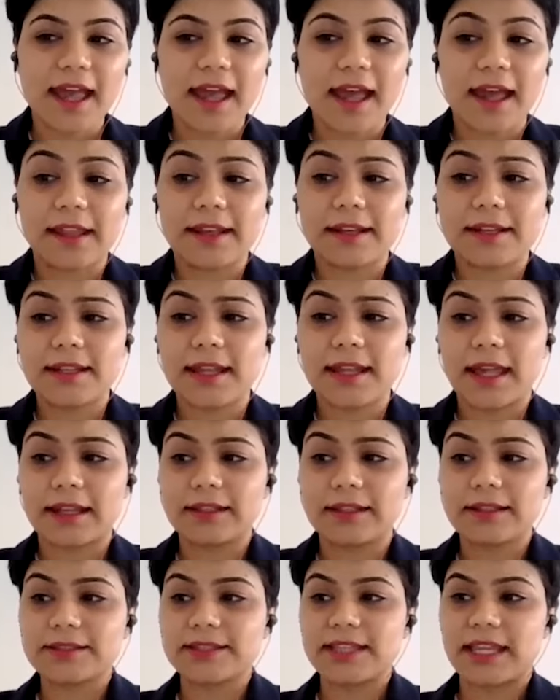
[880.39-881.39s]
And
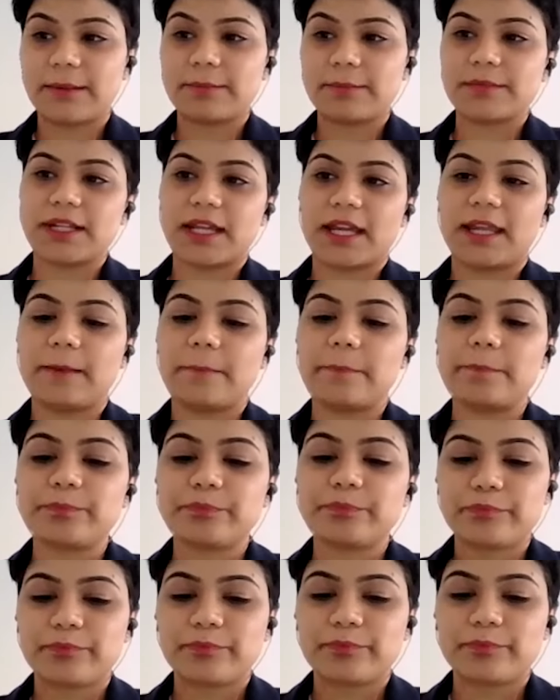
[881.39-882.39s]
at the same
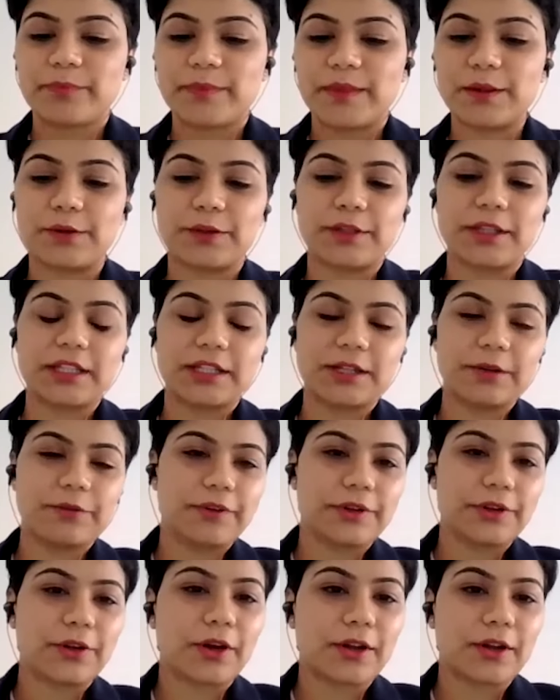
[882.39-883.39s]
time, you know, the
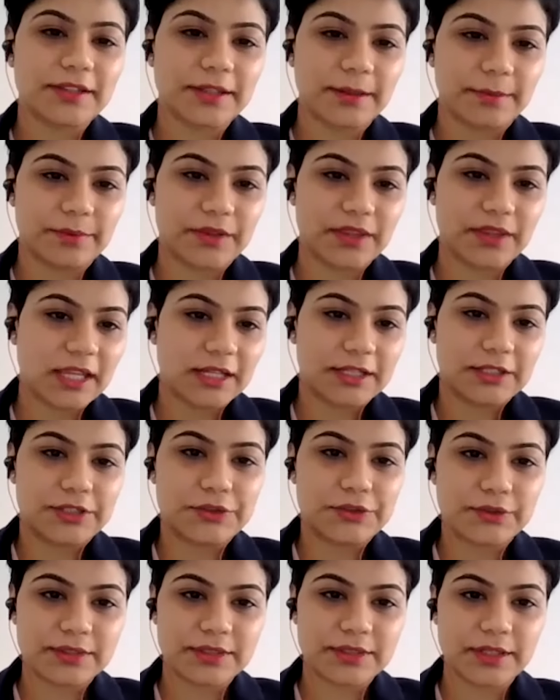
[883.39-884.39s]
different concepts that
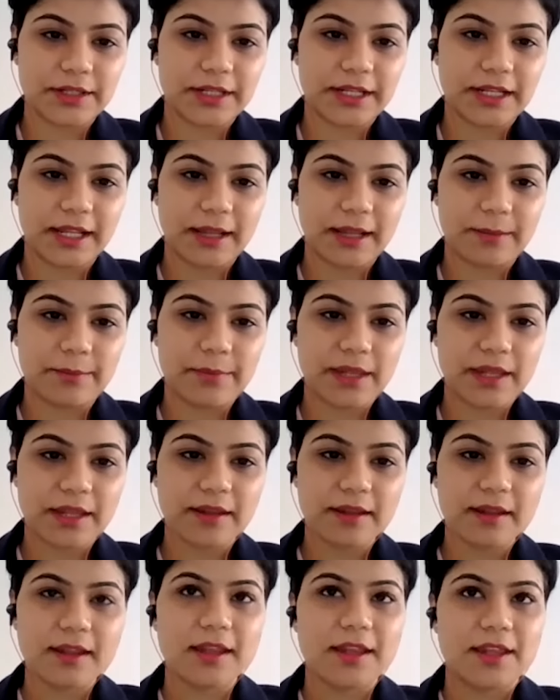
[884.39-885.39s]
you study in MBA,